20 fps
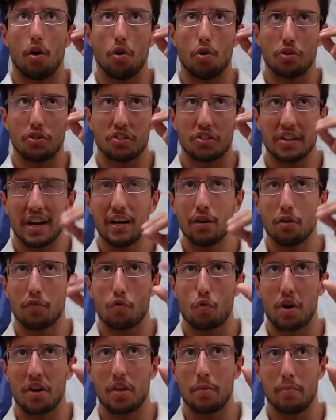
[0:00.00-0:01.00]
a sign of
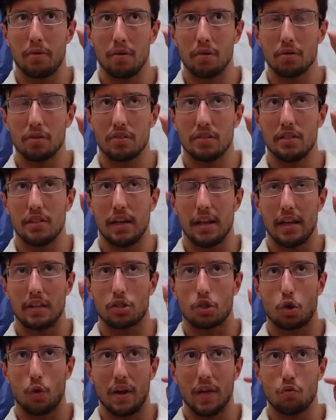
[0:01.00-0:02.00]
credibility
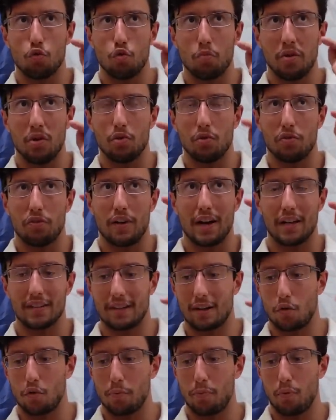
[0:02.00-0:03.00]
is going to be the fact
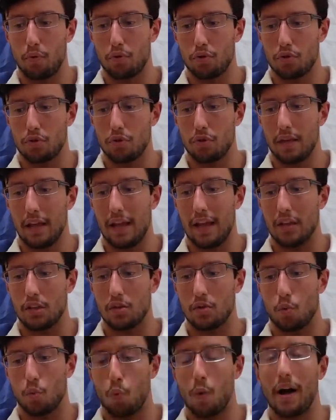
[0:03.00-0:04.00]
that a person
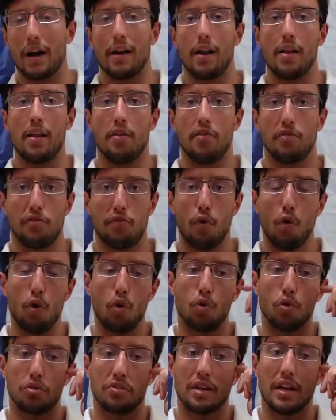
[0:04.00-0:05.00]
is widely
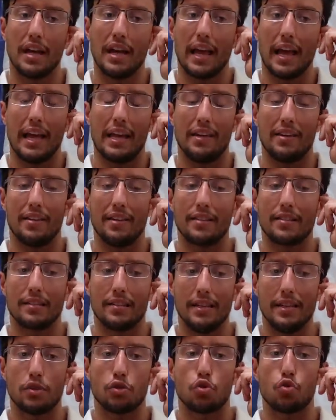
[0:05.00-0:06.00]
followed. And this
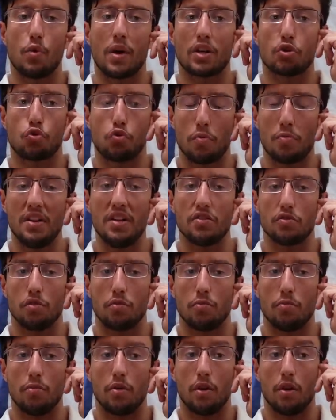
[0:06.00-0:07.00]
leads to
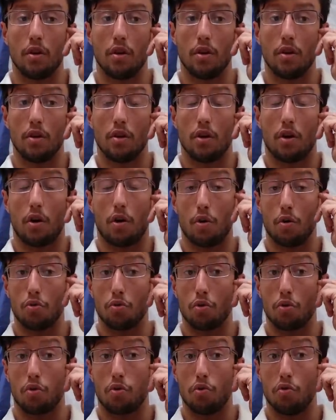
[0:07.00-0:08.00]
extremism
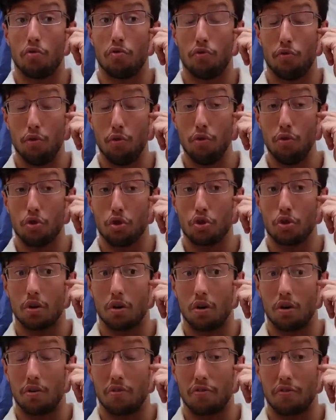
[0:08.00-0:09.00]
on the verge
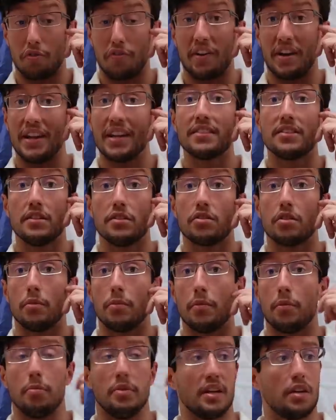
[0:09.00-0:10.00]
of
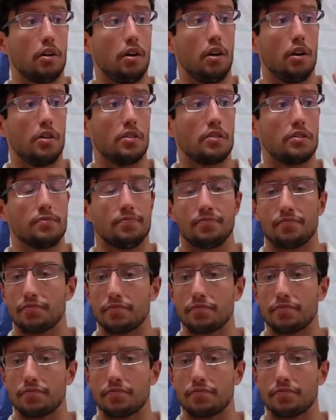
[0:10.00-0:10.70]
fanatism because